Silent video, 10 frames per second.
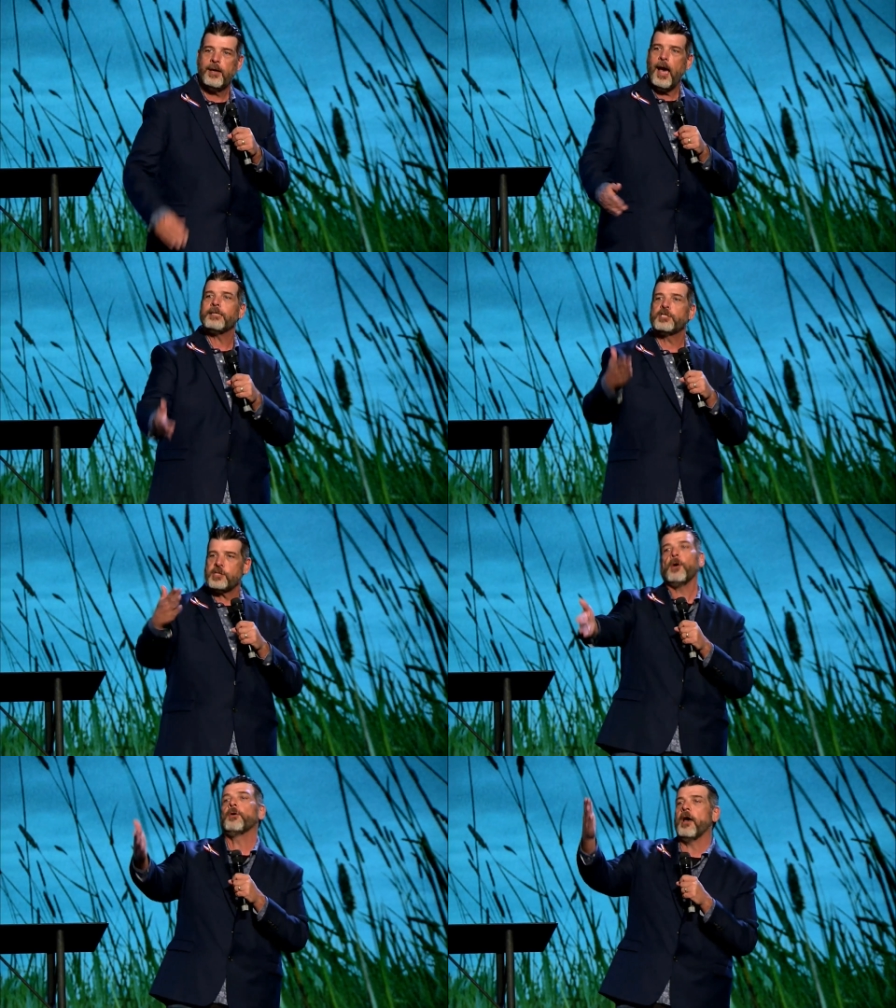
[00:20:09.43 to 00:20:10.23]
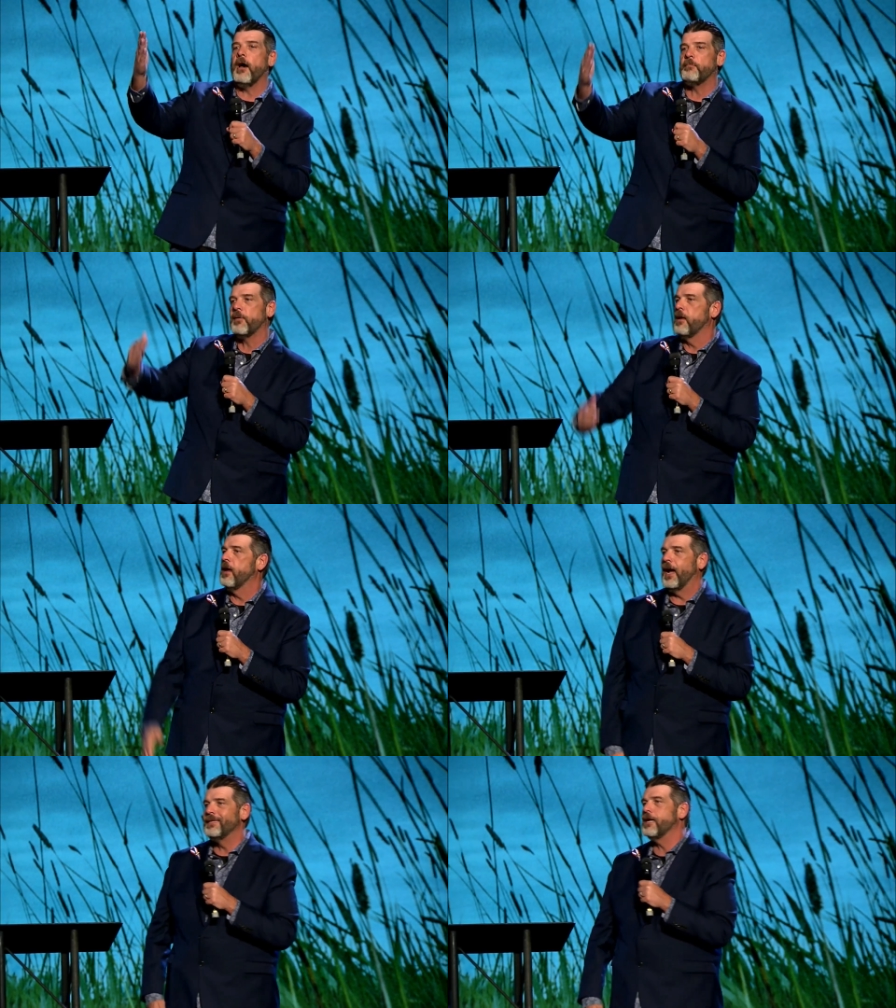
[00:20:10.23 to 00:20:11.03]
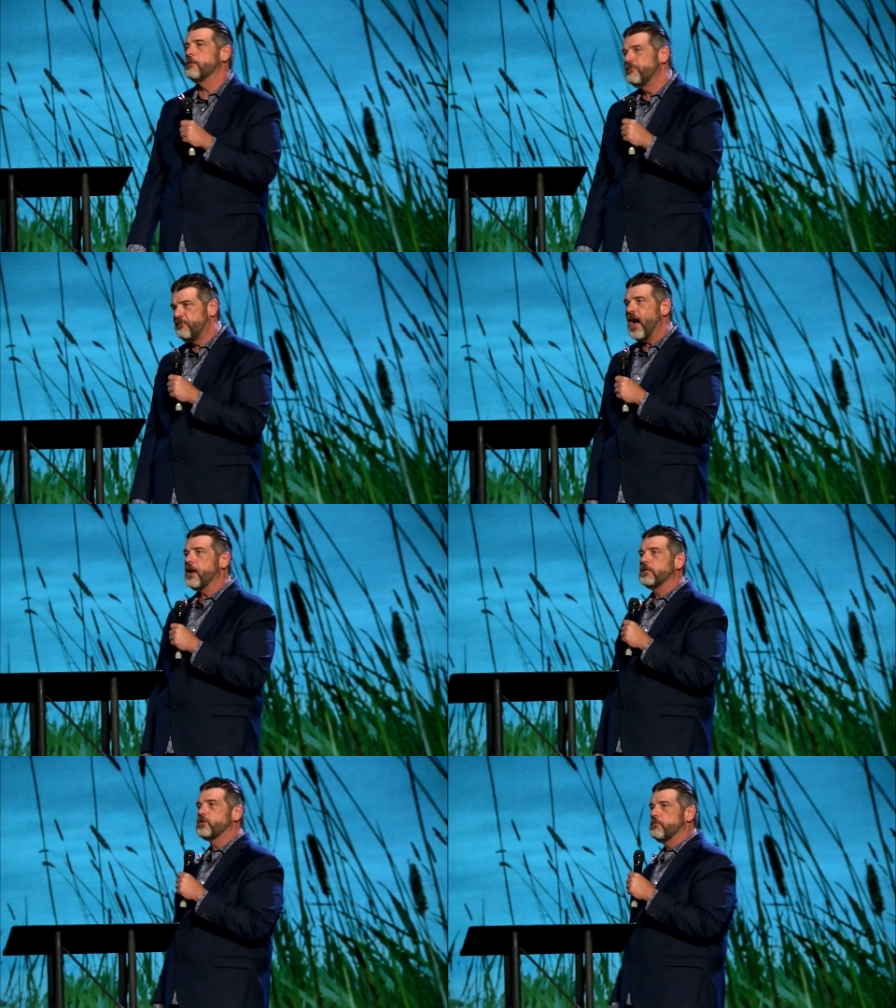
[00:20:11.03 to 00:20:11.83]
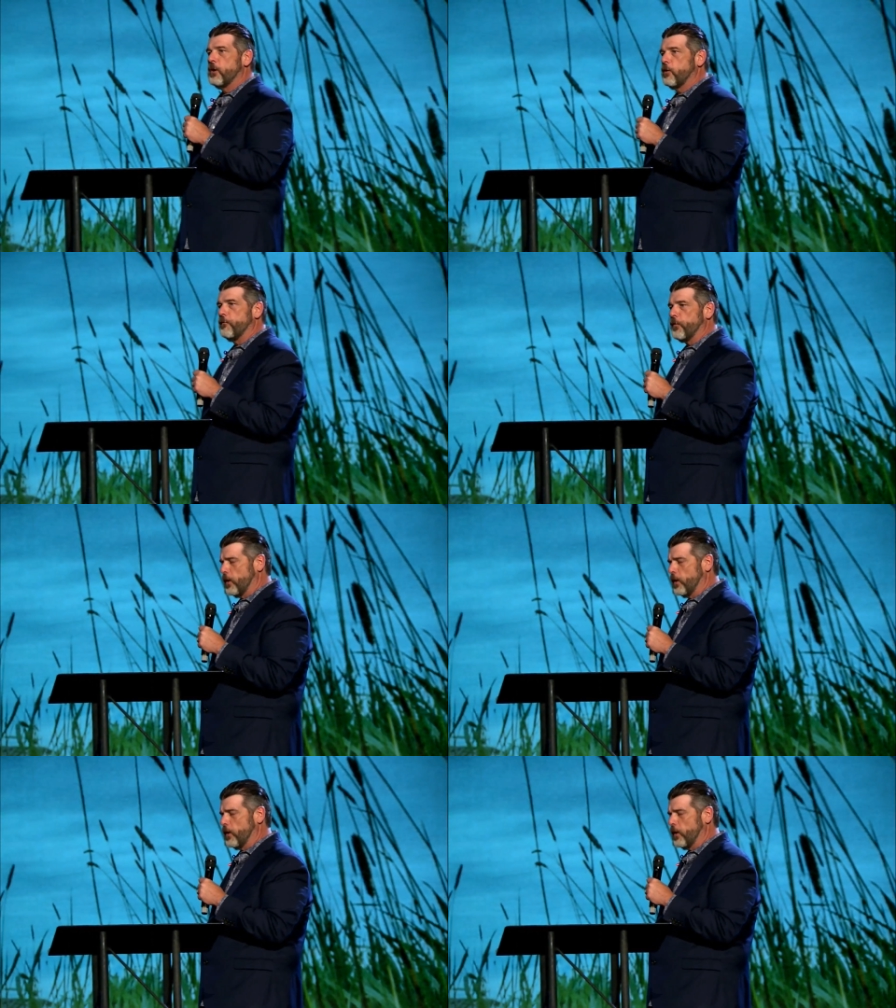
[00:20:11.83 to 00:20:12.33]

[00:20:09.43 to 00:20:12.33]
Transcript: God showed up and did a financial miracle for